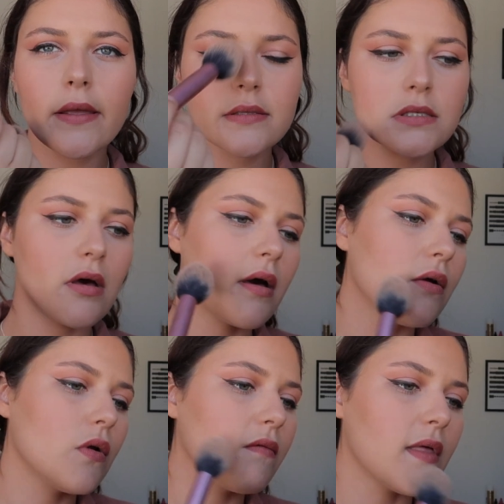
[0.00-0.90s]
tie
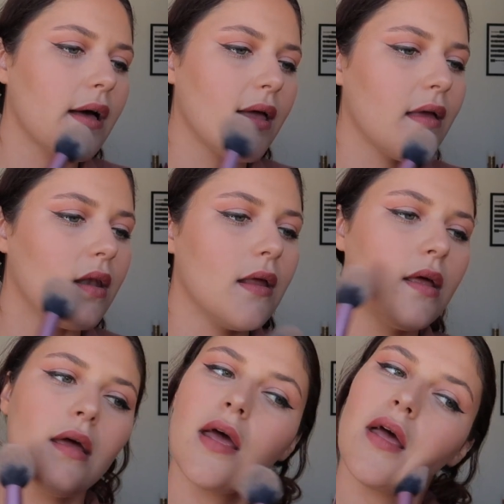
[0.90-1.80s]
all of that in.
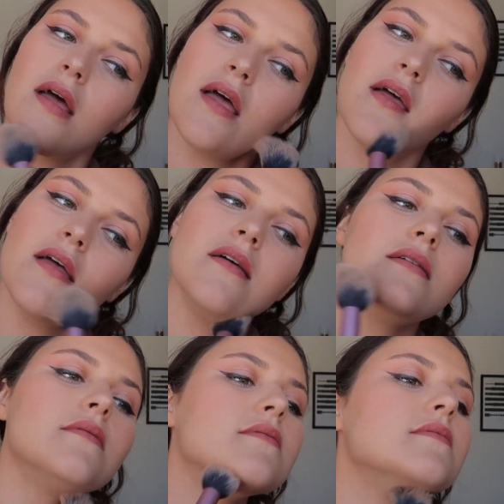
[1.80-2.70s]

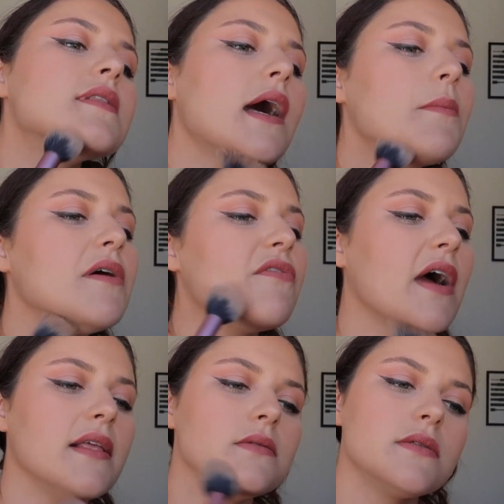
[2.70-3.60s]
And that, my
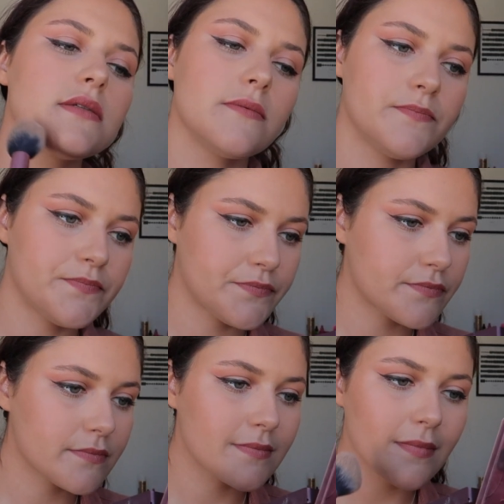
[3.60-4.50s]
friends,
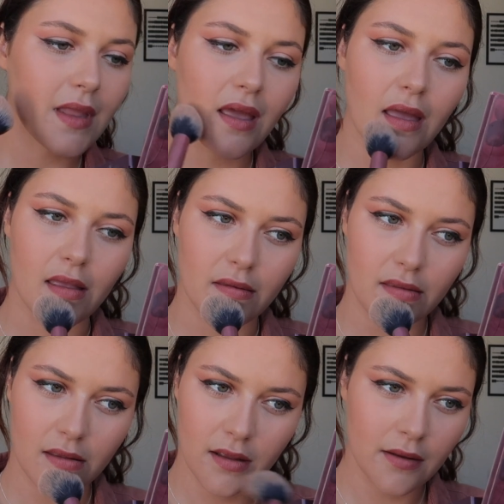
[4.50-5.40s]

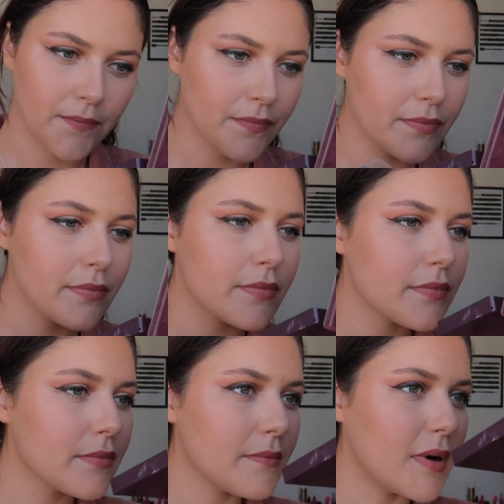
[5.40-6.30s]
is
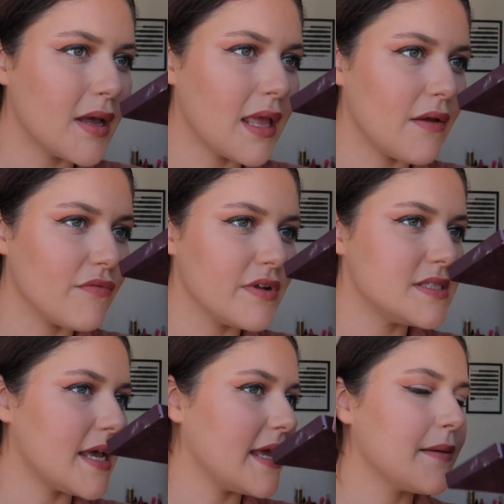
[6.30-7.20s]
my
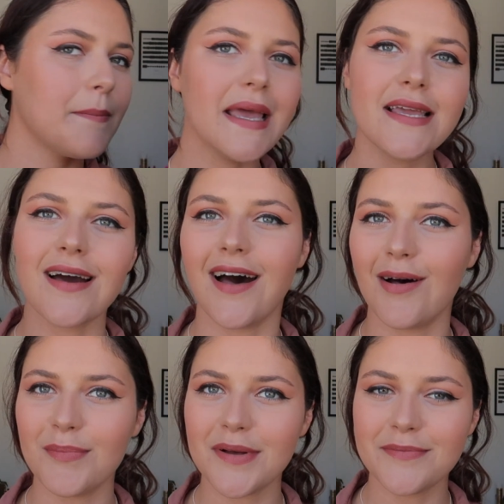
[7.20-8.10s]
everyday
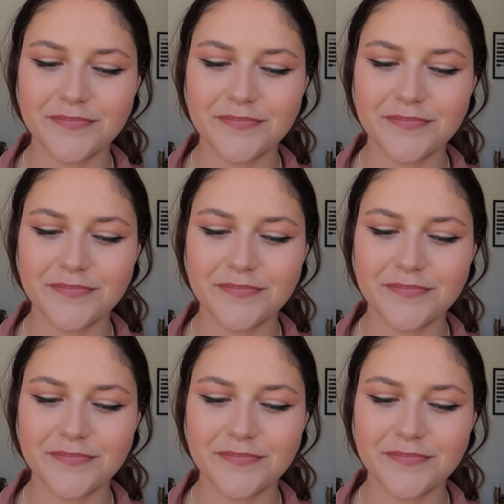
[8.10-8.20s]
makeup.